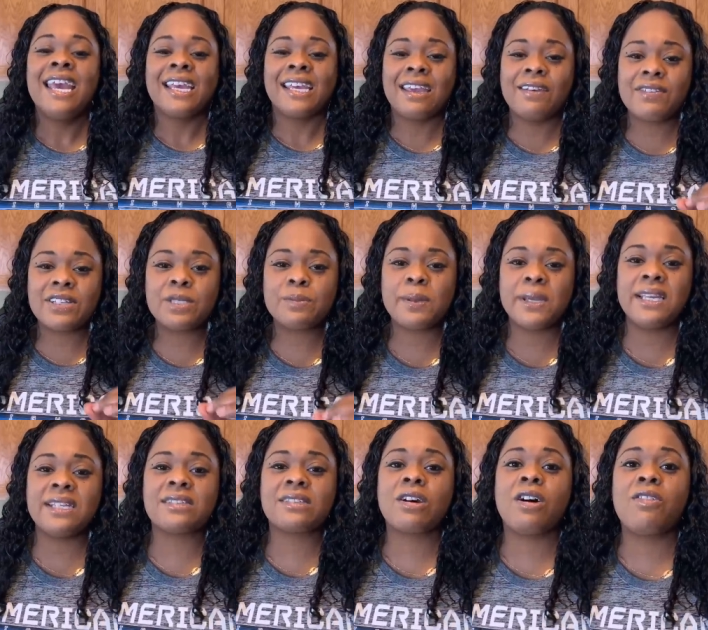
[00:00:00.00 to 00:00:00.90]
Give us
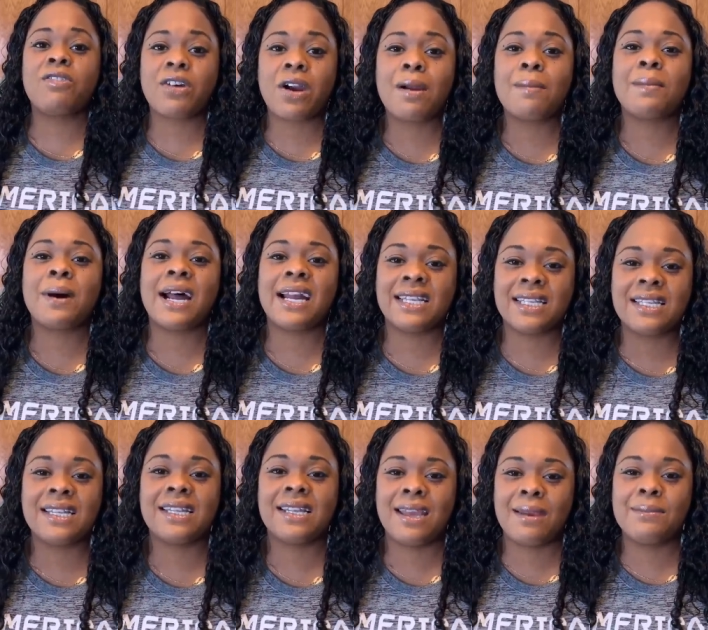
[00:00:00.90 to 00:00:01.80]
peace over our mind
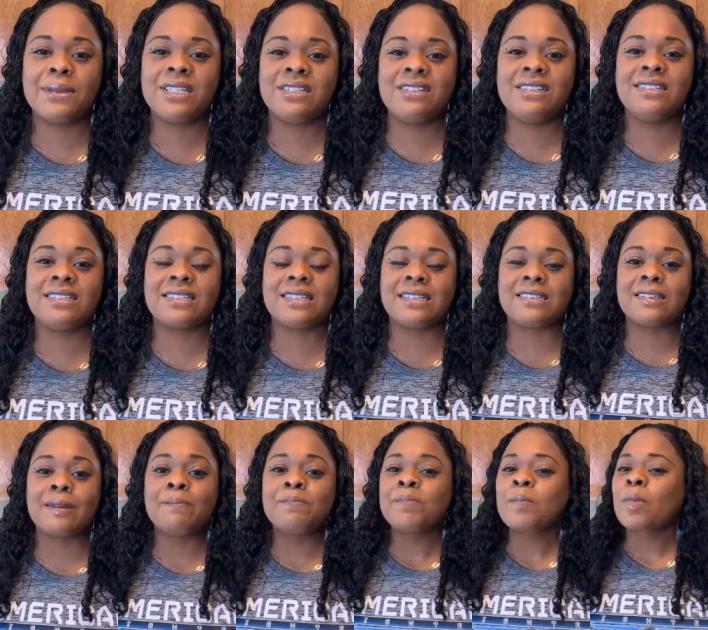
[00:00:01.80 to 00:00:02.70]
in the name of
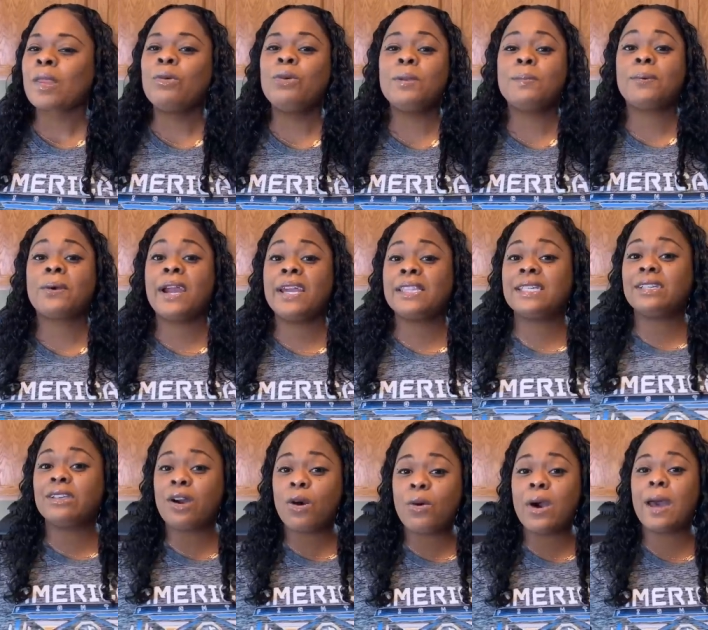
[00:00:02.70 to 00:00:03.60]
Jesus. We pray
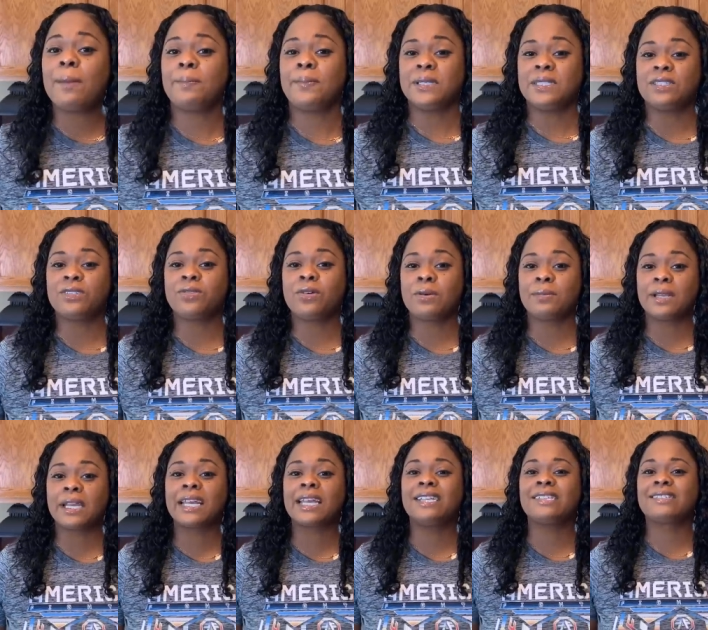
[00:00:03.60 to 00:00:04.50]
that no weapons
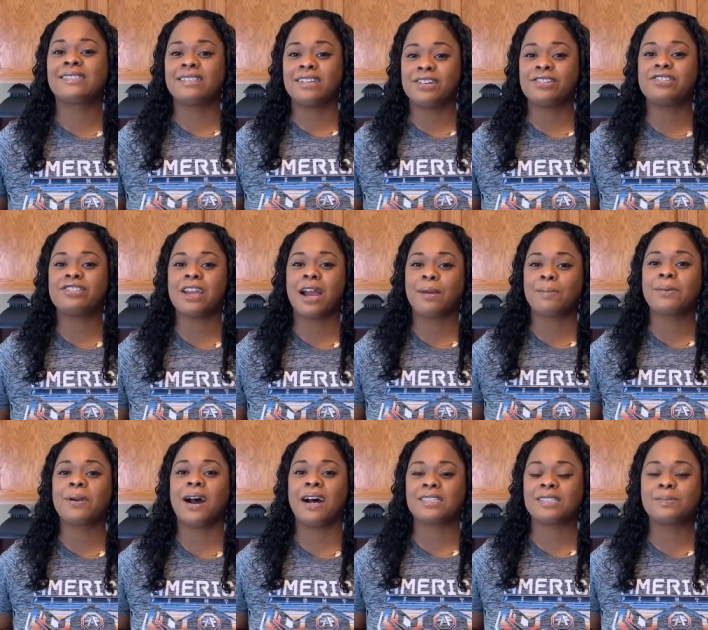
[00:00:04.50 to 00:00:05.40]
formed against us shall
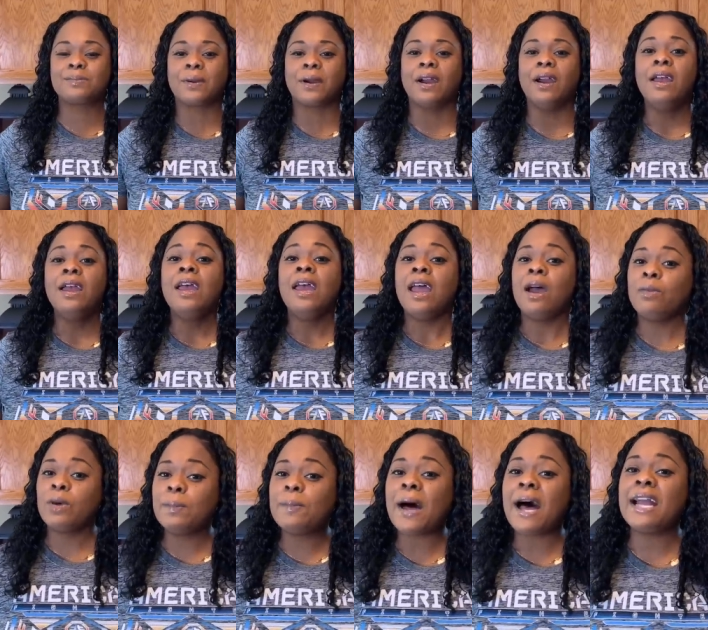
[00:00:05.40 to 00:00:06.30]
prosper.
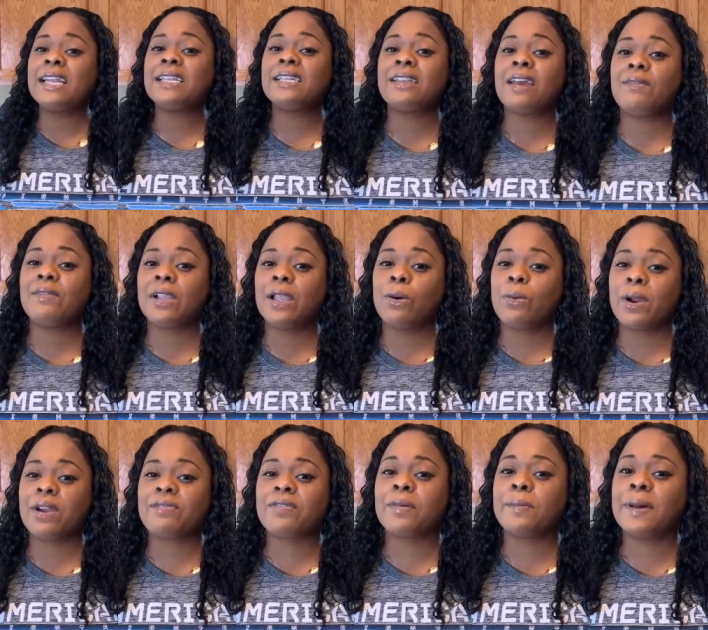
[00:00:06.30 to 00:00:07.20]
And we bind the devil
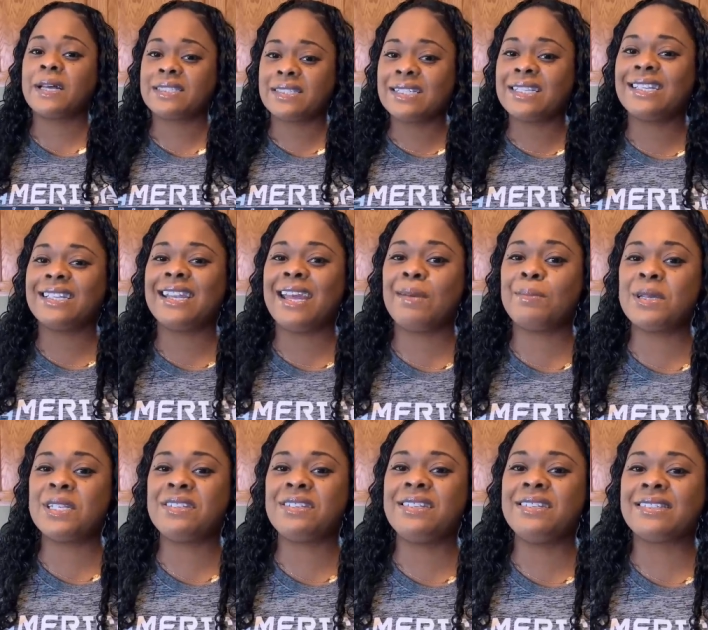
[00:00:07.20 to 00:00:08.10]
away from us in the name
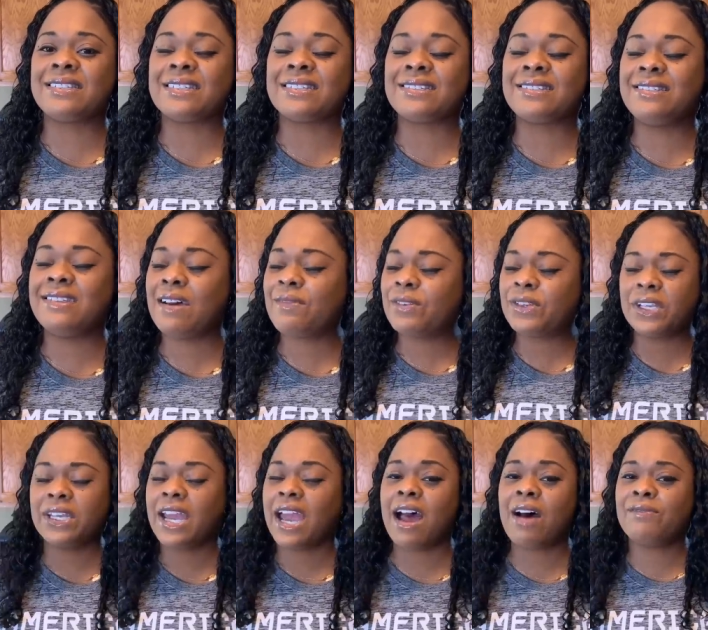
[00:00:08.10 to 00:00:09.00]
of Jesus. Devil,
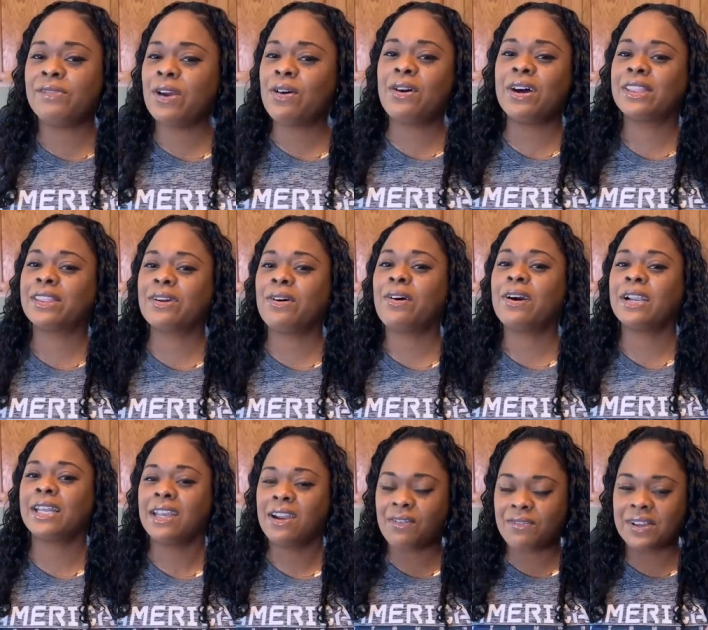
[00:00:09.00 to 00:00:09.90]
you have no
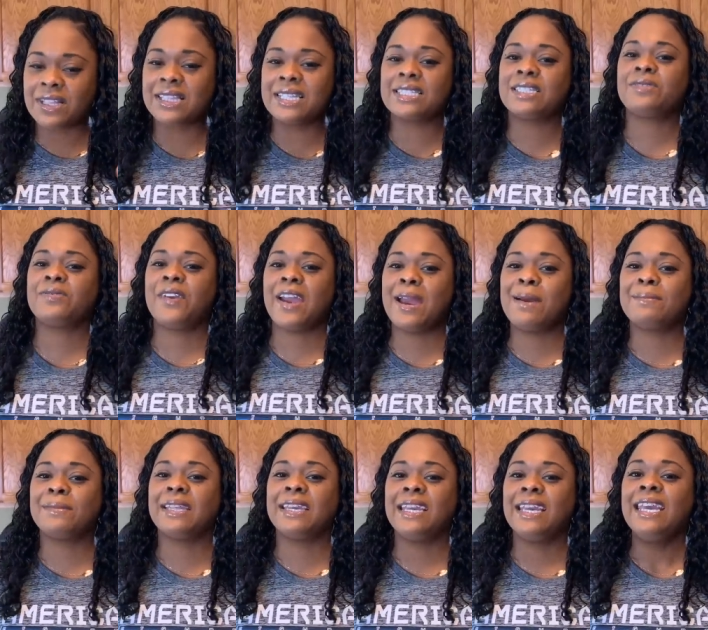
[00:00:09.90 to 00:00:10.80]
authority over this
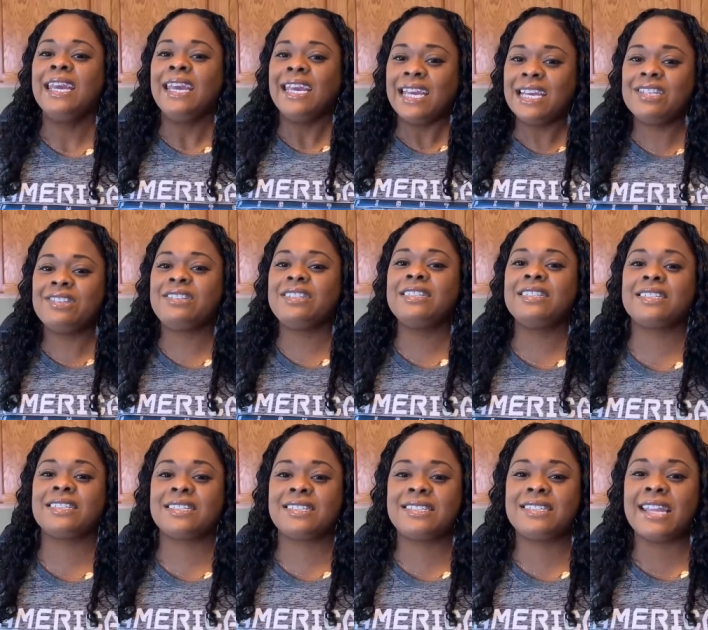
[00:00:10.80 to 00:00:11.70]
family in
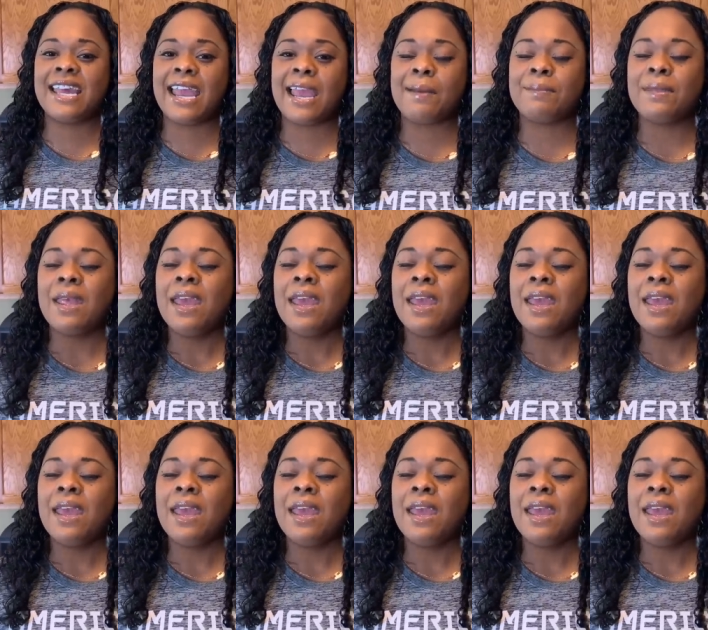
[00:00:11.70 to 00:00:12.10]
Jesus' name.